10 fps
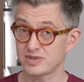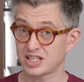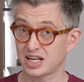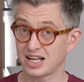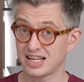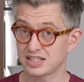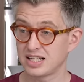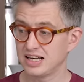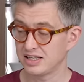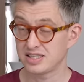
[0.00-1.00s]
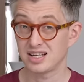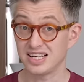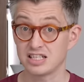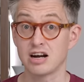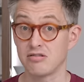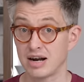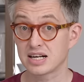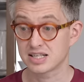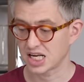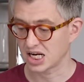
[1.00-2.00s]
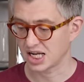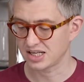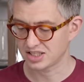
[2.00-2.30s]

sunlight, certainly direct sunlight.